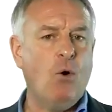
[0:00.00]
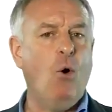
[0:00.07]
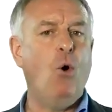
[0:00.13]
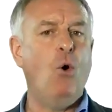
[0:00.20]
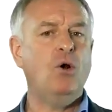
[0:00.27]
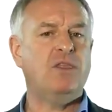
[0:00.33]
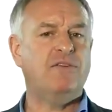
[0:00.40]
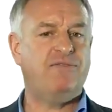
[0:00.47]

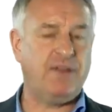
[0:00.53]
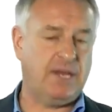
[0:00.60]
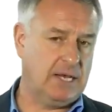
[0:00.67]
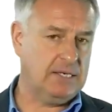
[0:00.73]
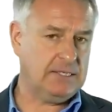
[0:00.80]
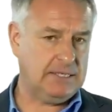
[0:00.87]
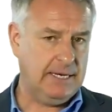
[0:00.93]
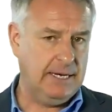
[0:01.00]
all the
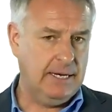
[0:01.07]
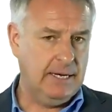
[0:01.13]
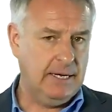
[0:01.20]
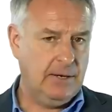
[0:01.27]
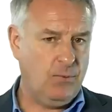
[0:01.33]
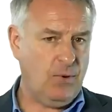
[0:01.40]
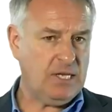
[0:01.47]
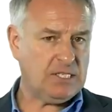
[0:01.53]
figures,
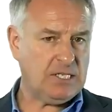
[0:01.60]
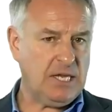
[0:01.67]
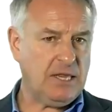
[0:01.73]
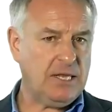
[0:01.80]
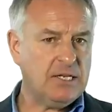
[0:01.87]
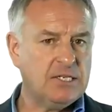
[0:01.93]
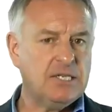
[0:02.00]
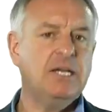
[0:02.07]
we see
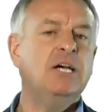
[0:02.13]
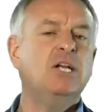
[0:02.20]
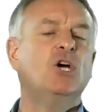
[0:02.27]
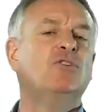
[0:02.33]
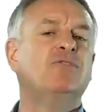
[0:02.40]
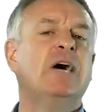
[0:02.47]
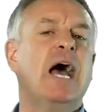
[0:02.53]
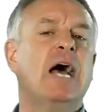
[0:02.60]
the
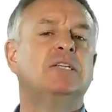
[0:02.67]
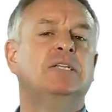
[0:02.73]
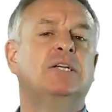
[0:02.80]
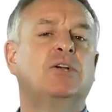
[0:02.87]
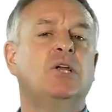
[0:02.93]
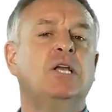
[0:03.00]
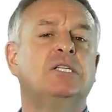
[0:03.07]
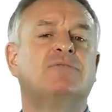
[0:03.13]
turnover has
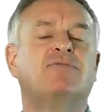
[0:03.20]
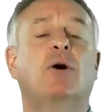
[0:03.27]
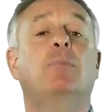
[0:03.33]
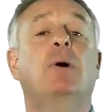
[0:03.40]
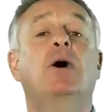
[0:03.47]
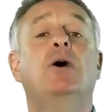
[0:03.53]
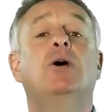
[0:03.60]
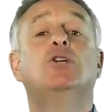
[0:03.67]
increased from
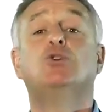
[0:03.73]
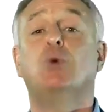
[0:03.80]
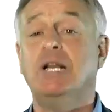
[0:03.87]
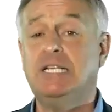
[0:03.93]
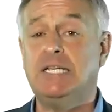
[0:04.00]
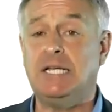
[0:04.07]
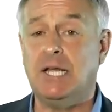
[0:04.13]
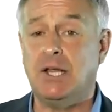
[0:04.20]

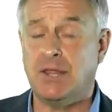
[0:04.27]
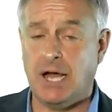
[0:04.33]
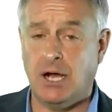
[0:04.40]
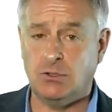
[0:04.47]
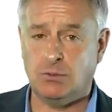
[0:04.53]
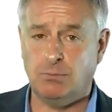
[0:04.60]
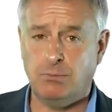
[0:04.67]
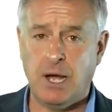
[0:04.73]

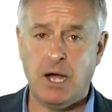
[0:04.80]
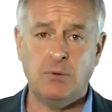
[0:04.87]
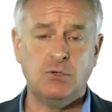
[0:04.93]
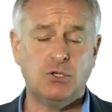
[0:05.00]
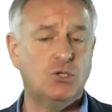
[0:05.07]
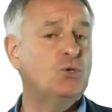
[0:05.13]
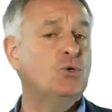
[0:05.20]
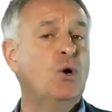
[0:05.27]

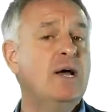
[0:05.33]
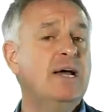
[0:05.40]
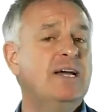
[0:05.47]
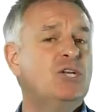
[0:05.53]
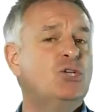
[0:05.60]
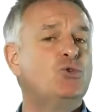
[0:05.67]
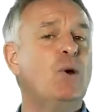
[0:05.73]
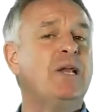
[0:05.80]
£20,000 to
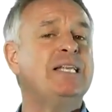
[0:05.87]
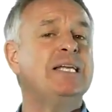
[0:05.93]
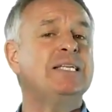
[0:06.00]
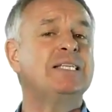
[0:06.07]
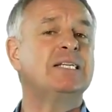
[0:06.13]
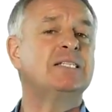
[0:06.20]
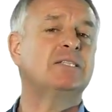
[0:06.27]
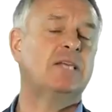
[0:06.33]

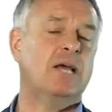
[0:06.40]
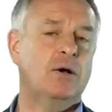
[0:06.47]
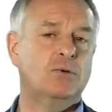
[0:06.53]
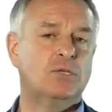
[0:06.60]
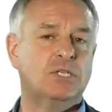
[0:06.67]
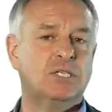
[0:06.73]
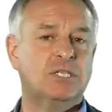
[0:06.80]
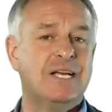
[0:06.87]

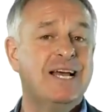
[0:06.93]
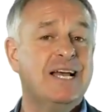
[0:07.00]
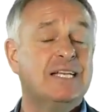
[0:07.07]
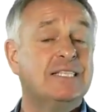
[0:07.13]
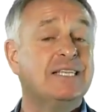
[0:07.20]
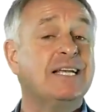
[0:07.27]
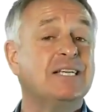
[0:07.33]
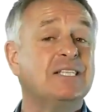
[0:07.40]

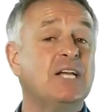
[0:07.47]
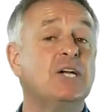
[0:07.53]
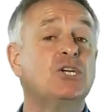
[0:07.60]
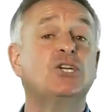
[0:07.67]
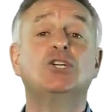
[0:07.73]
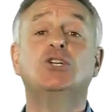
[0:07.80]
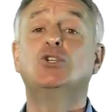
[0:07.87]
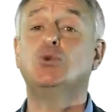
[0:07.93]

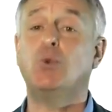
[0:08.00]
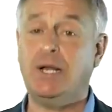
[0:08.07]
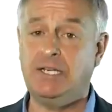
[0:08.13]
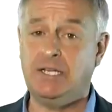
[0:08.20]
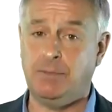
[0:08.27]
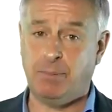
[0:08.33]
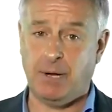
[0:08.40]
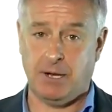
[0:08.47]

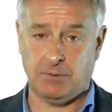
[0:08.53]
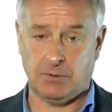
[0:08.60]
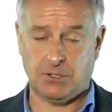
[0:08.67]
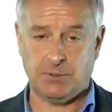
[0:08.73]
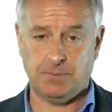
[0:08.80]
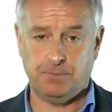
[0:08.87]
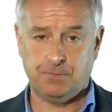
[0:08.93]
£26,620.